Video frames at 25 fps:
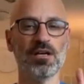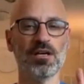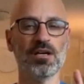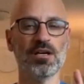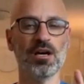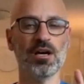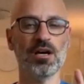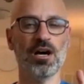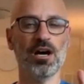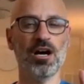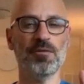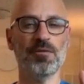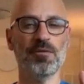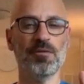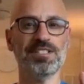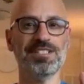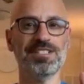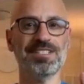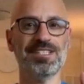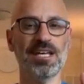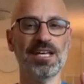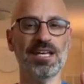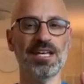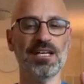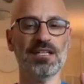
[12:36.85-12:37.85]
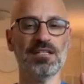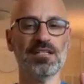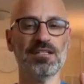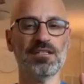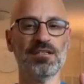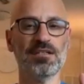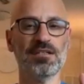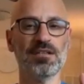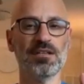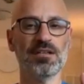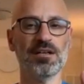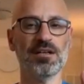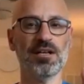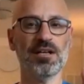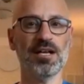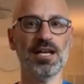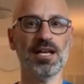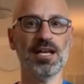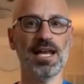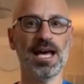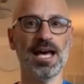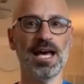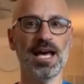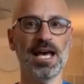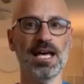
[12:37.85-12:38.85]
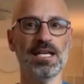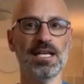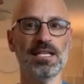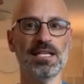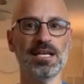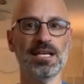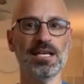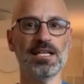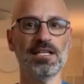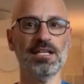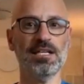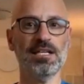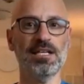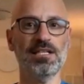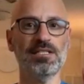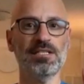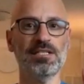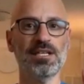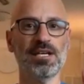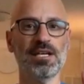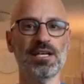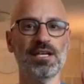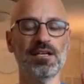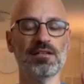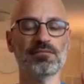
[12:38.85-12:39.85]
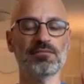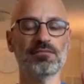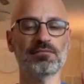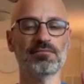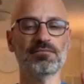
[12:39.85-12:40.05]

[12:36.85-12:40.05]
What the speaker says: calm state, light and easy.